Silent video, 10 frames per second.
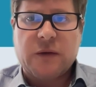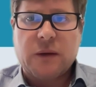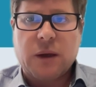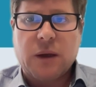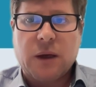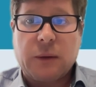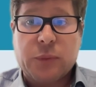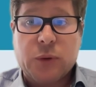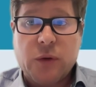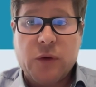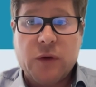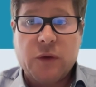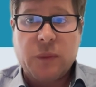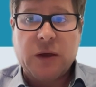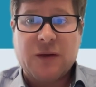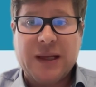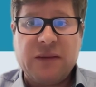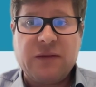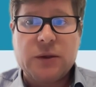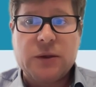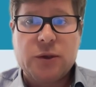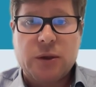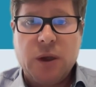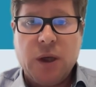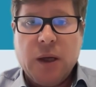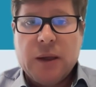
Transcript: approaches, because even though